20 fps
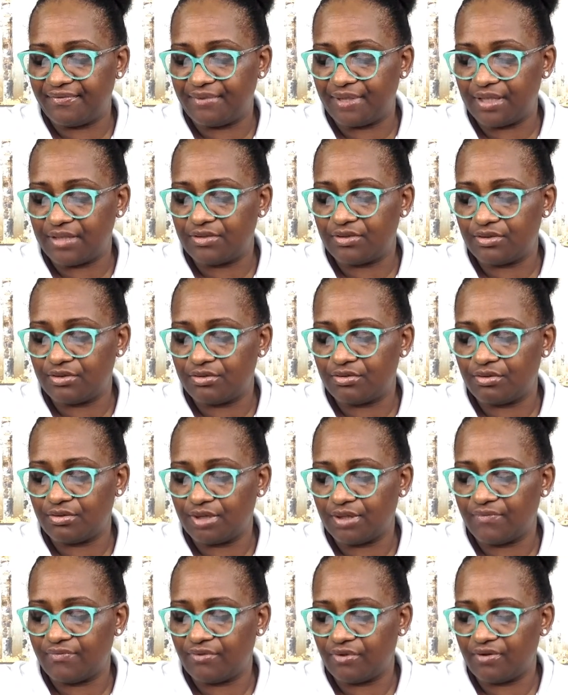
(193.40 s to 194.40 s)
One, two,
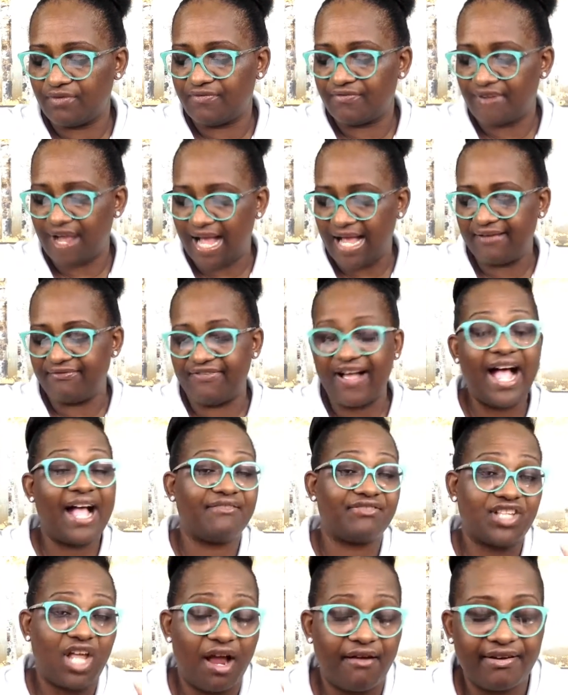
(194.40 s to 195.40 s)
three, four, five.
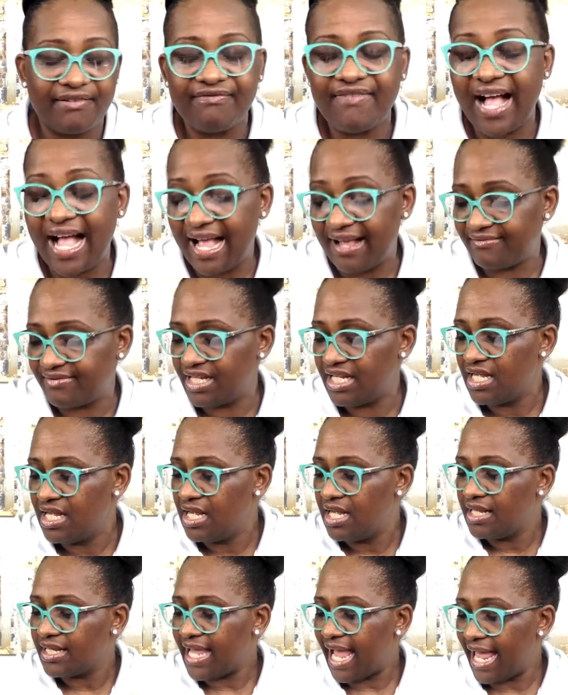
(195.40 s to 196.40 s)
Five. Sorry, five
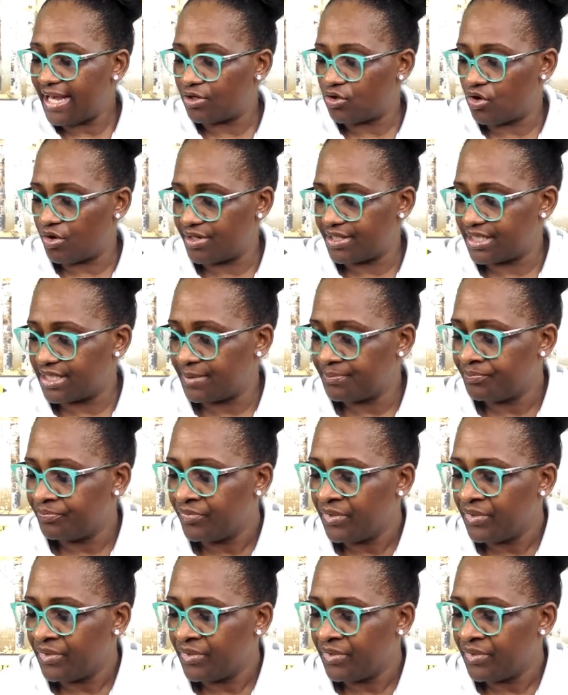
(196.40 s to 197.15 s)
categories.